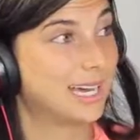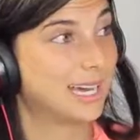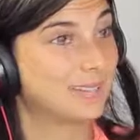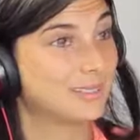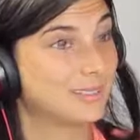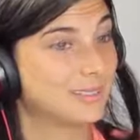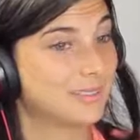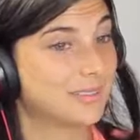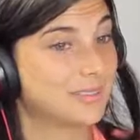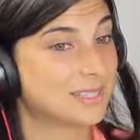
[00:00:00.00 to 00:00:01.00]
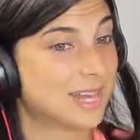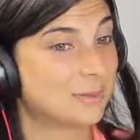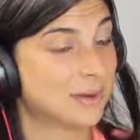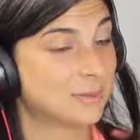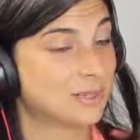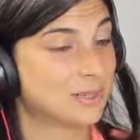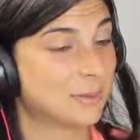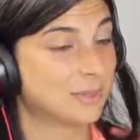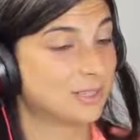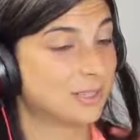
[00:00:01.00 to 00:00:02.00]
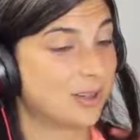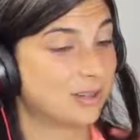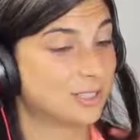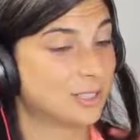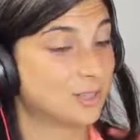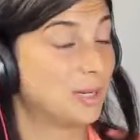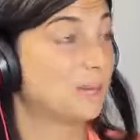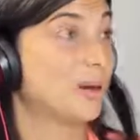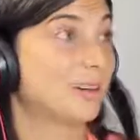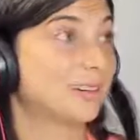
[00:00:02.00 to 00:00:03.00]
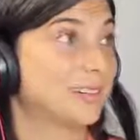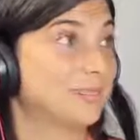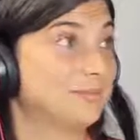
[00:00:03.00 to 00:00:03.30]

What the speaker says: And at the time, I was going to college to be a potter.